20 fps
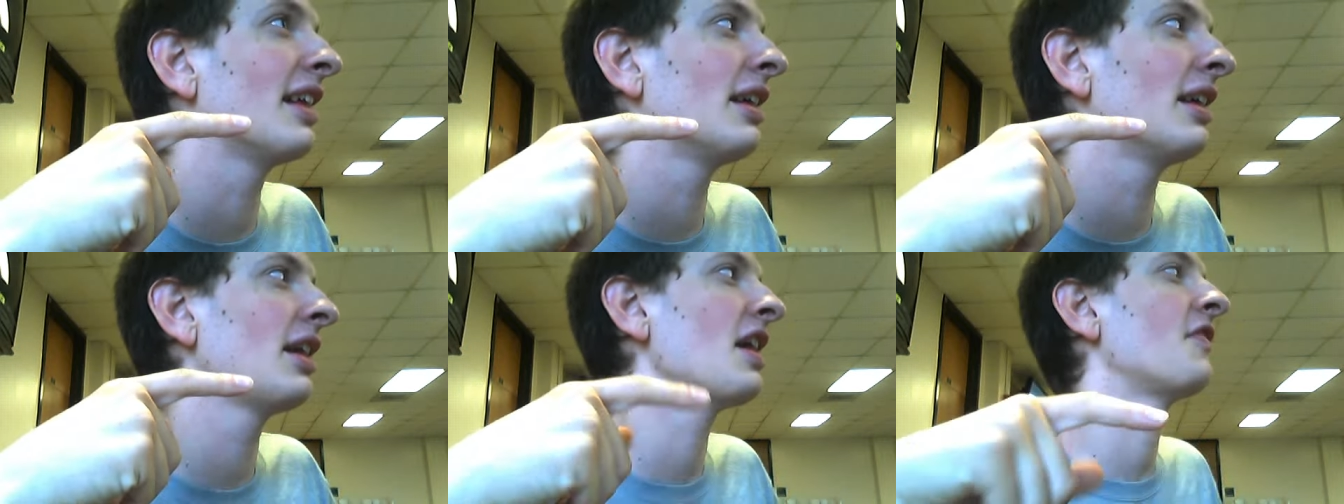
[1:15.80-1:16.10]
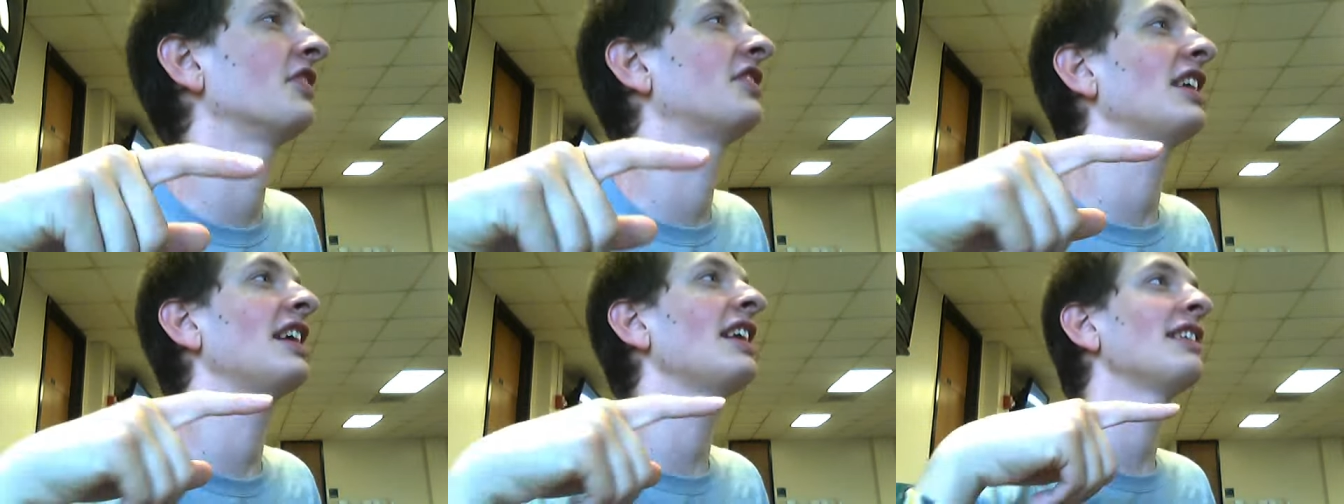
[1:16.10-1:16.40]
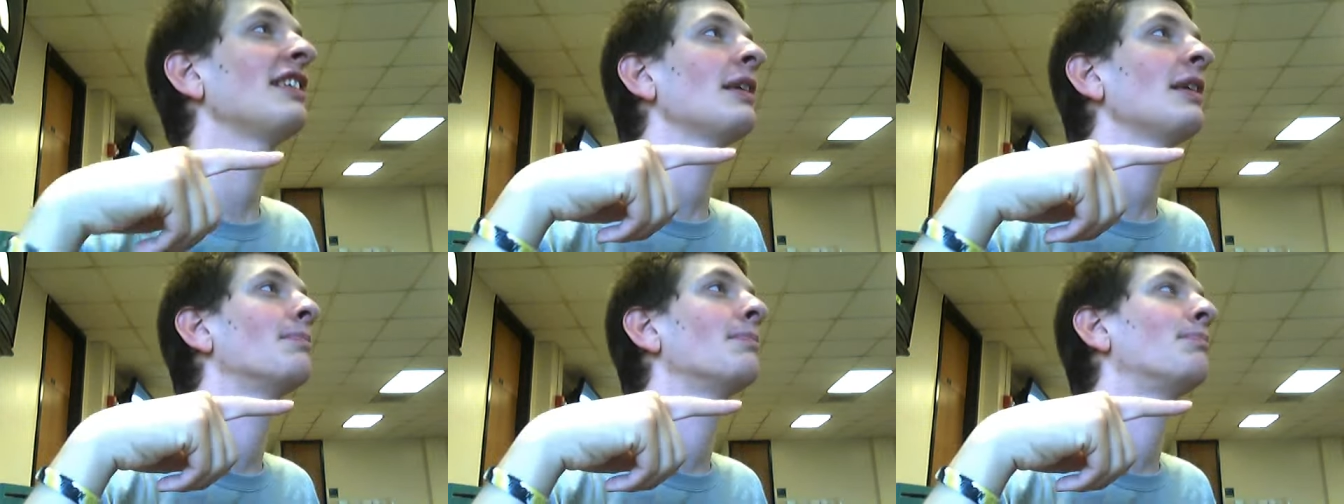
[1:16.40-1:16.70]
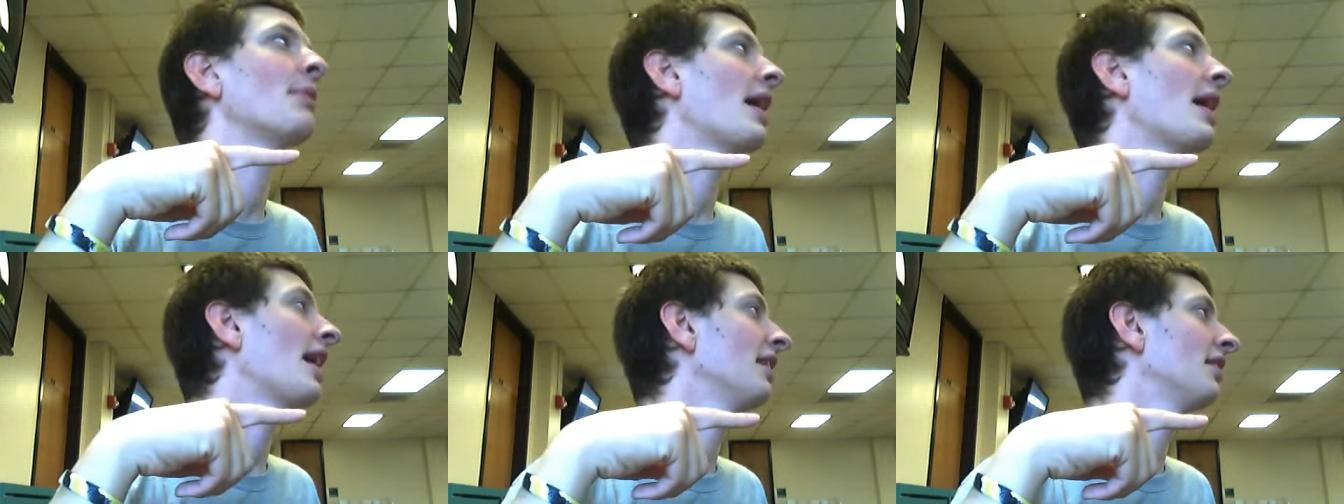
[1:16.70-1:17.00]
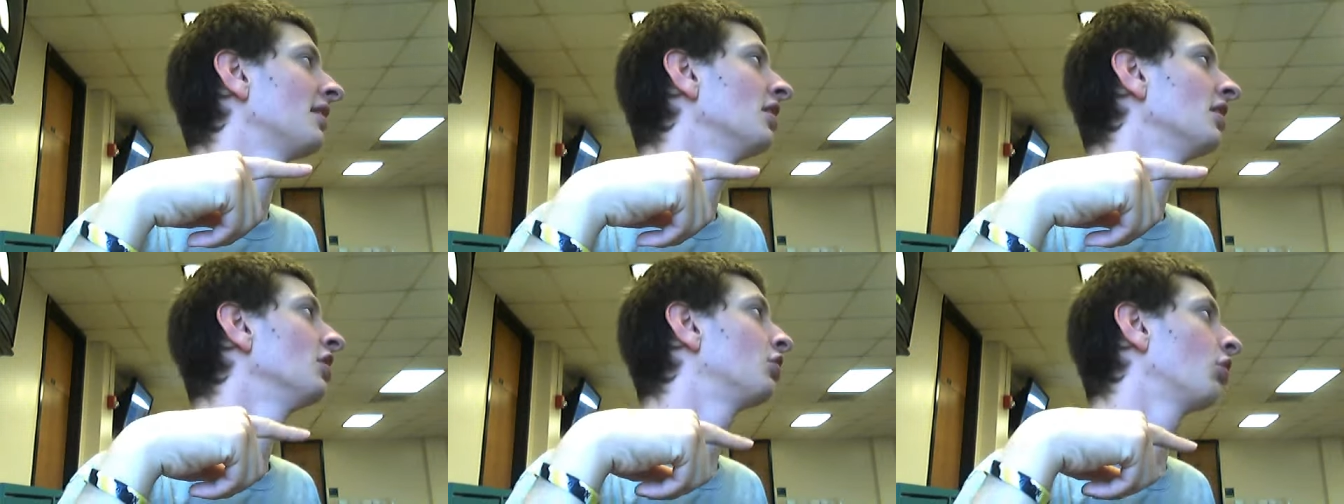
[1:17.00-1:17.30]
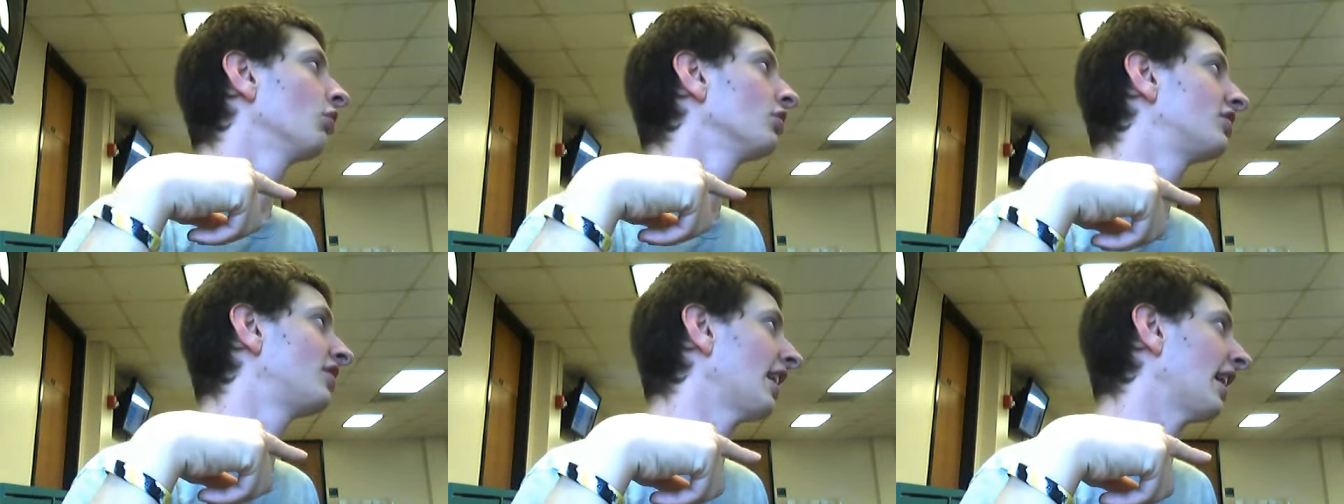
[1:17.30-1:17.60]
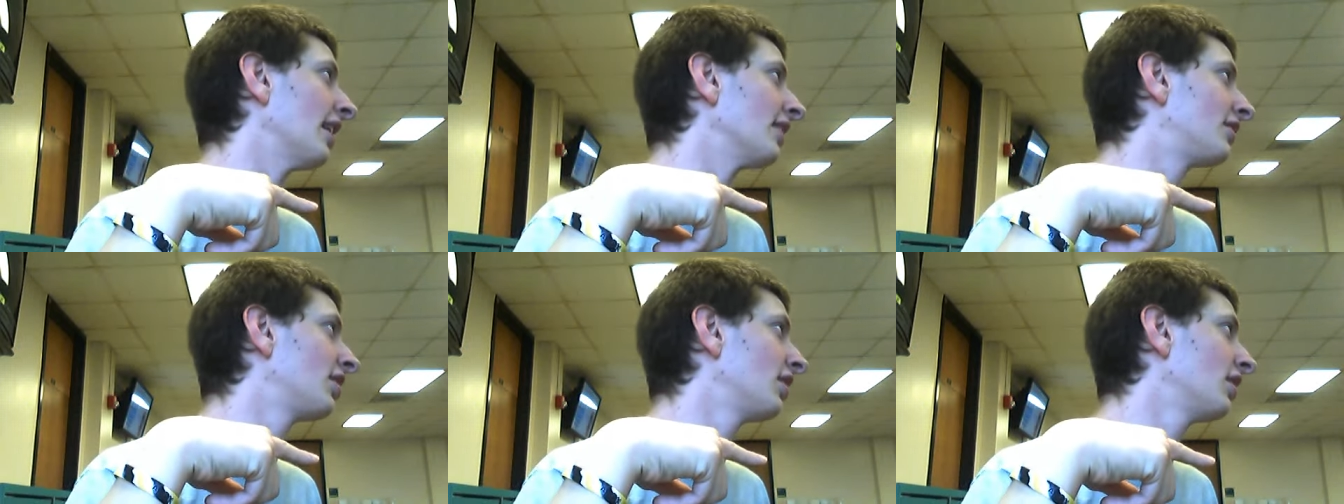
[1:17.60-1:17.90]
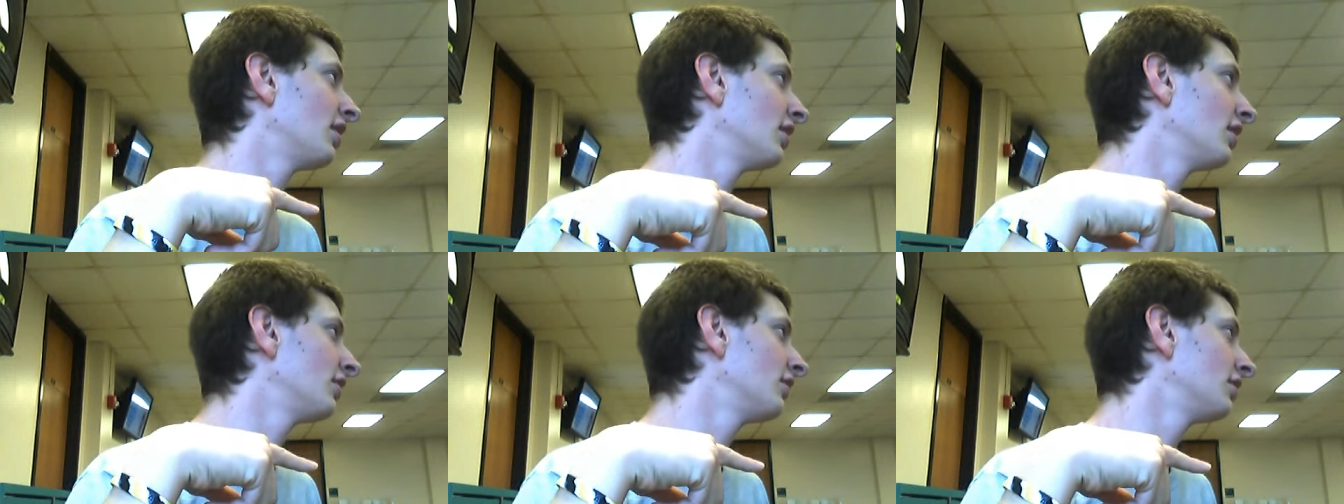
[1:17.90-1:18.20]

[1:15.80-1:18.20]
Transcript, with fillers: if it's anything bad, don't say it.